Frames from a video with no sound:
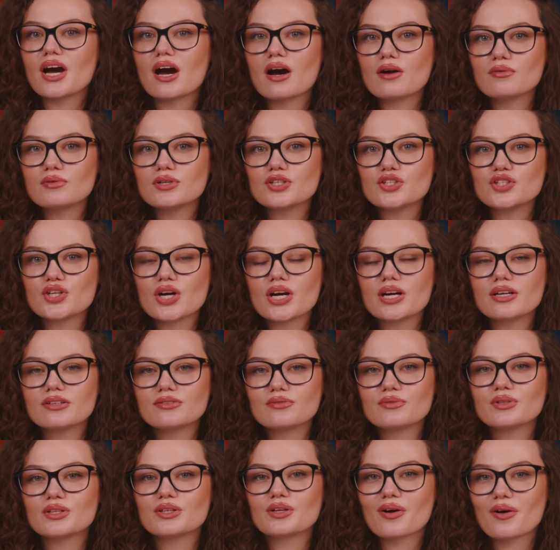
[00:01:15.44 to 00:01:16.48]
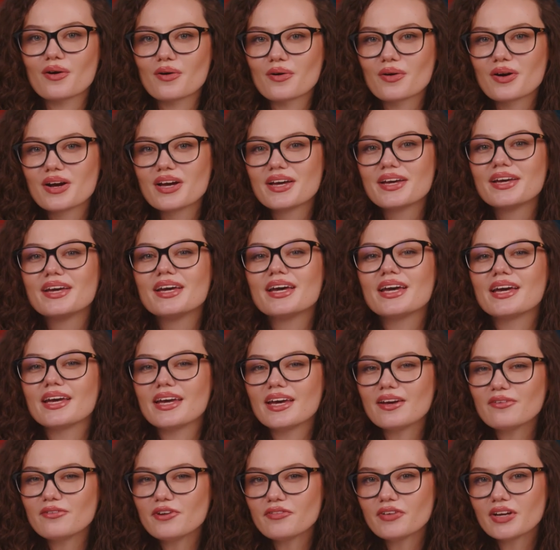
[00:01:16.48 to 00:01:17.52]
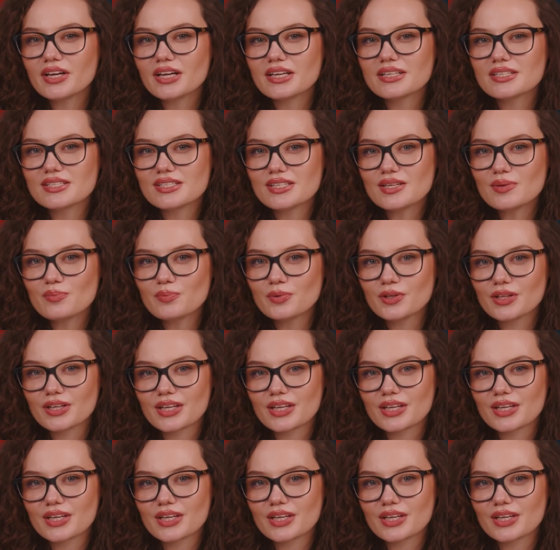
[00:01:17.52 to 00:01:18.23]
our chart will go. Everything is simple